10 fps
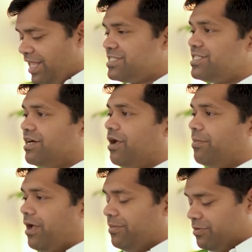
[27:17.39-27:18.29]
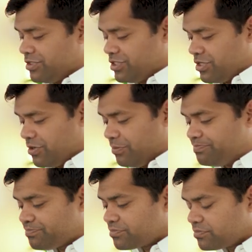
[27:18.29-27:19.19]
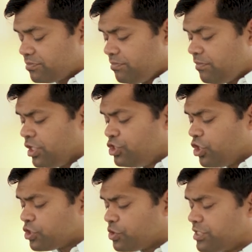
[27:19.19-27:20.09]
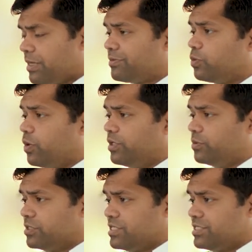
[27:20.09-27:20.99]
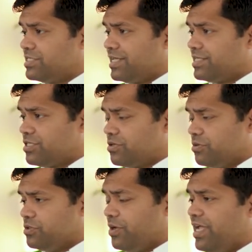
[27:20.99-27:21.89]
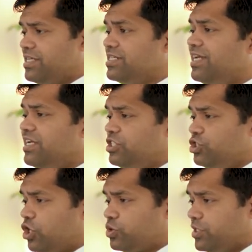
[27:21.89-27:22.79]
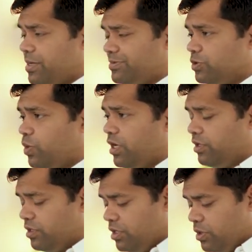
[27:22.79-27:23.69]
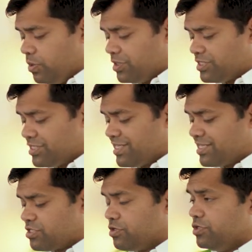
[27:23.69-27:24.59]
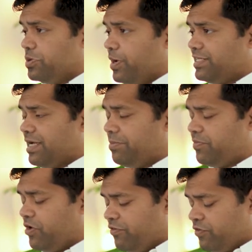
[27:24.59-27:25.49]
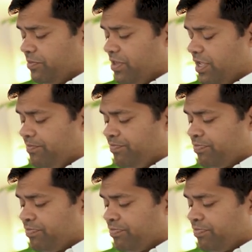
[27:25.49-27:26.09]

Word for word: Let's turn our Bibles to Joshua chapter one, verses six through to eight. Joshua chapter one, verses six through to eight. I'm reading from the